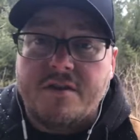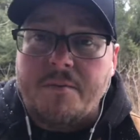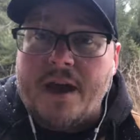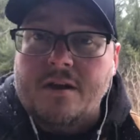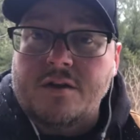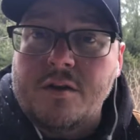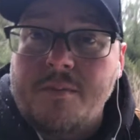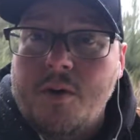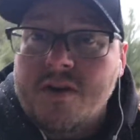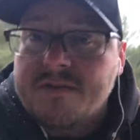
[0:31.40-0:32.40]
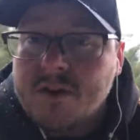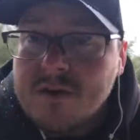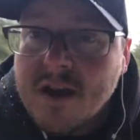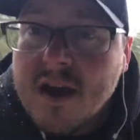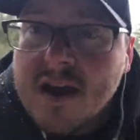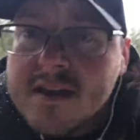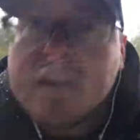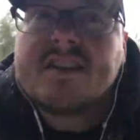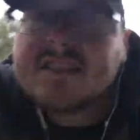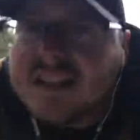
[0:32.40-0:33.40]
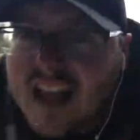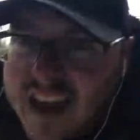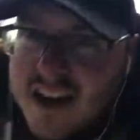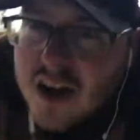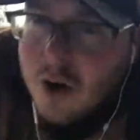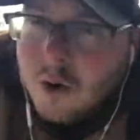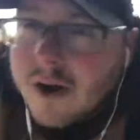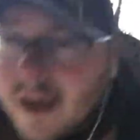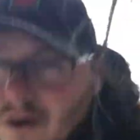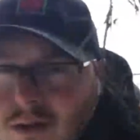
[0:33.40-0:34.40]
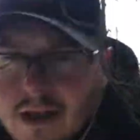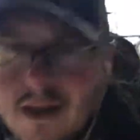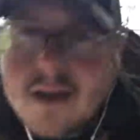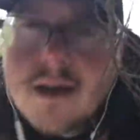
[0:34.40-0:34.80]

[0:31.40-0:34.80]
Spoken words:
panel to the point of use, such as a light or an outlet,